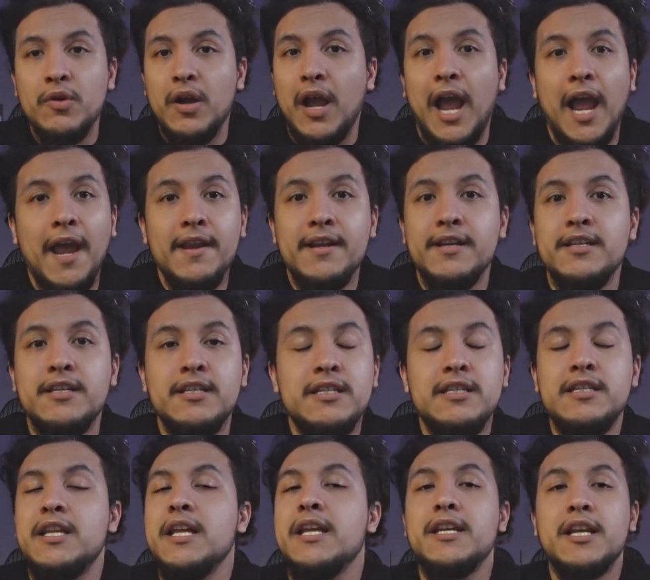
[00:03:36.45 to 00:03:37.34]
I
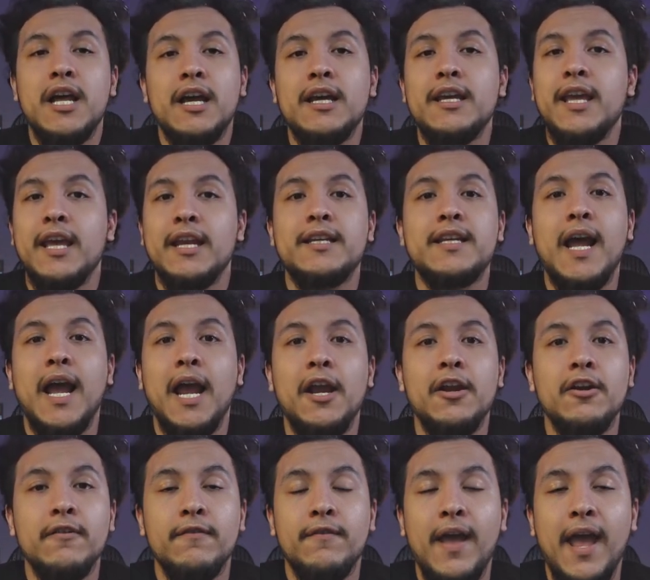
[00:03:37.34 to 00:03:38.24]
did not get
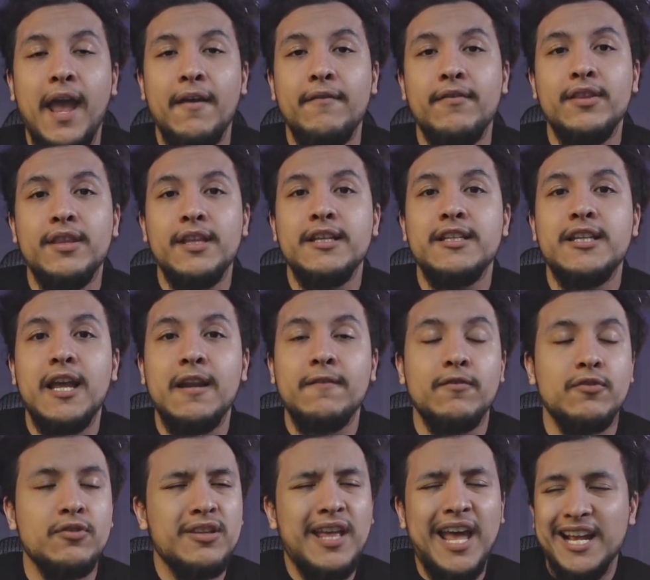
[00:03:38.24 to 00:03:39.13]
tired of having these
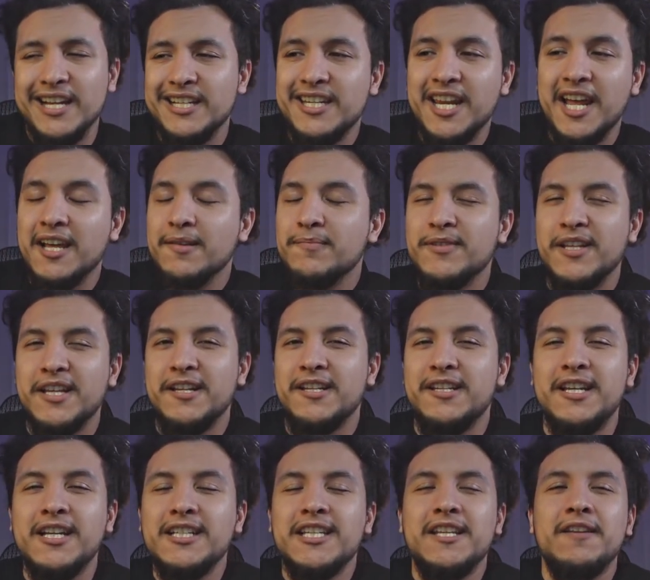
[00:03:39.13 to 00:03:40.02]
headphones. At times,
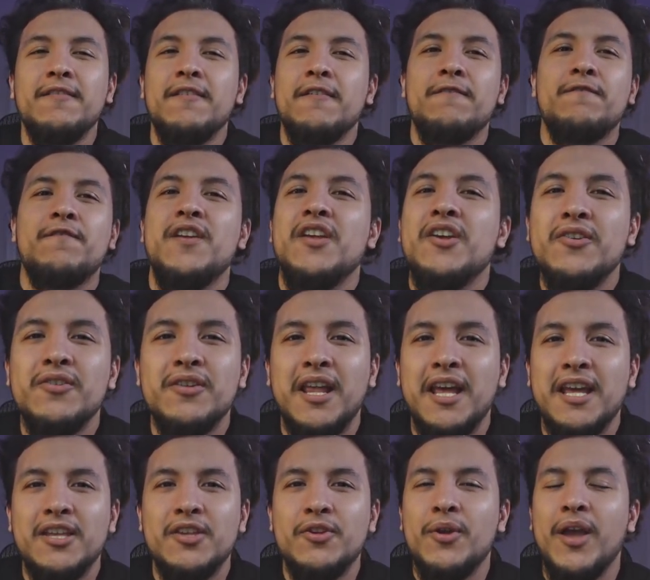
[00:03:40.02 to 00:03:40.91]
it doesn't even feel
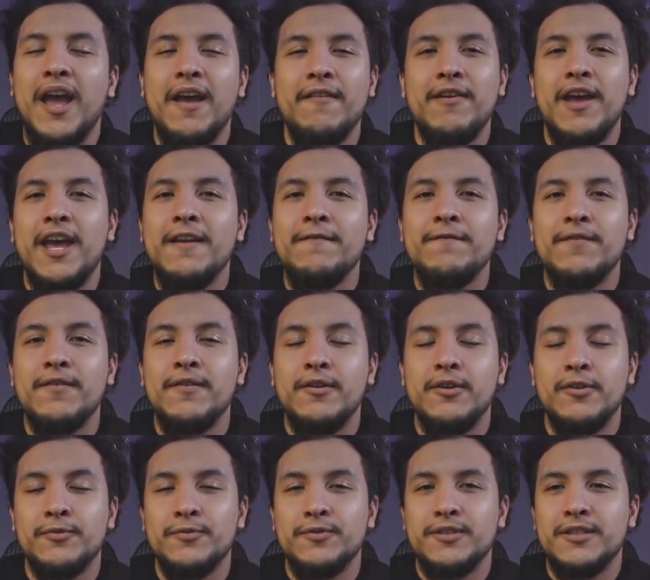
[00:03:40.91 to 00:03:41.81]
like you have
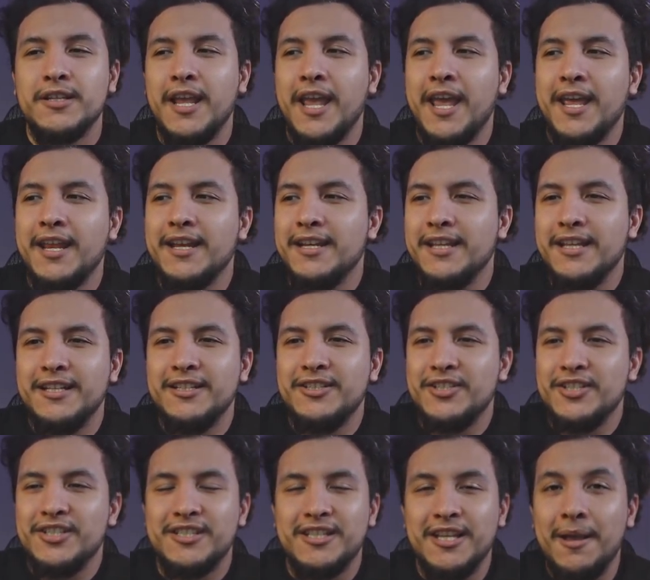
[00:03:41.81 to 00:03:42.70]
headphones, and it's
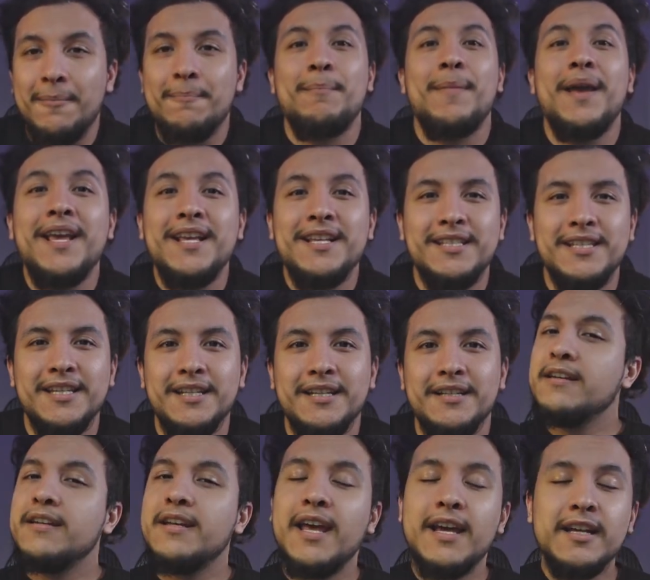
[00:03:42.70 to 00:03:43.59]
just
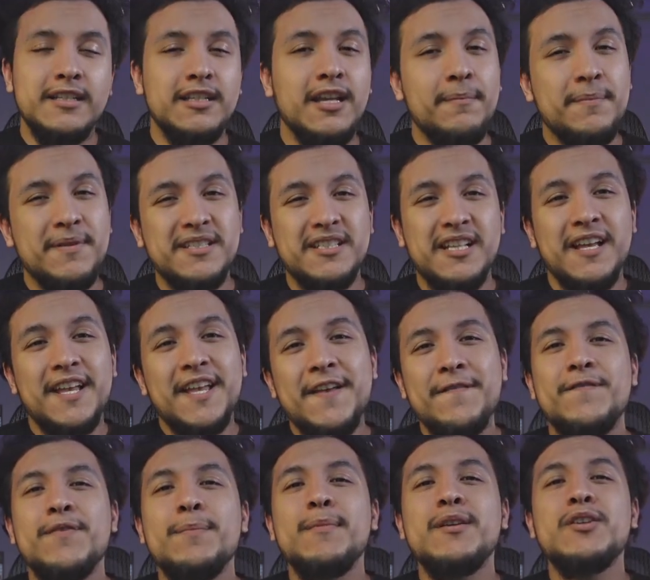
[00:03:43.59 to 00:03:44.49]
amazing. Next up is the
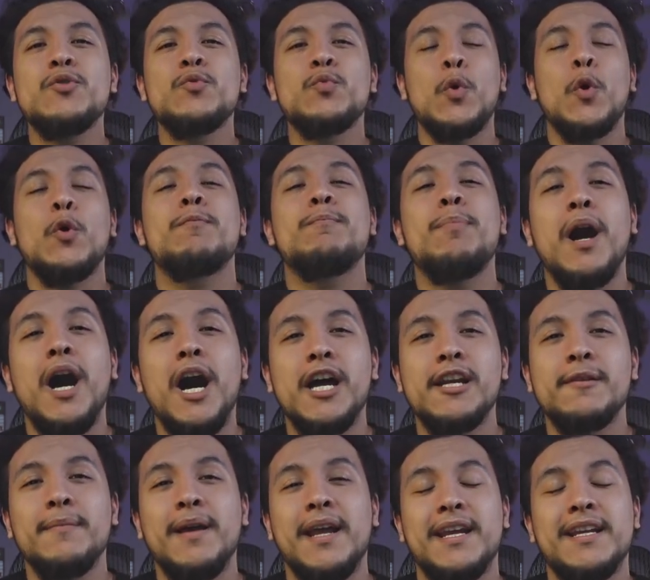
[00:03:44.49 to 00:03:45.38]
infamous Rode
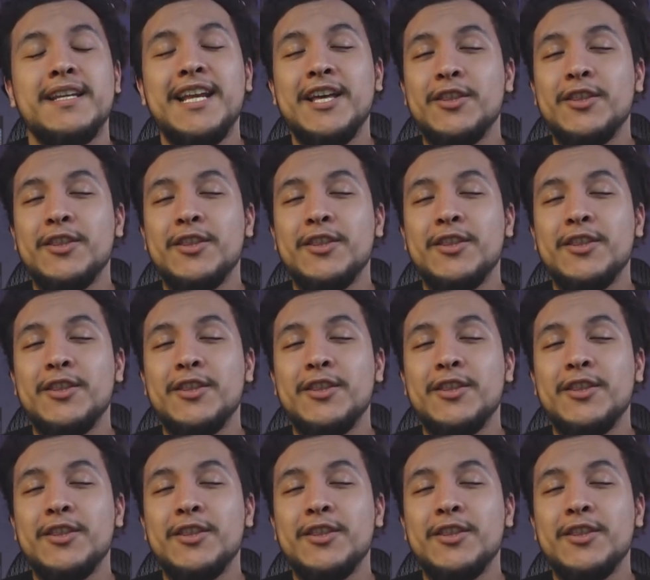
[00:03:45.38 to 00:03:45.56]
Podmic.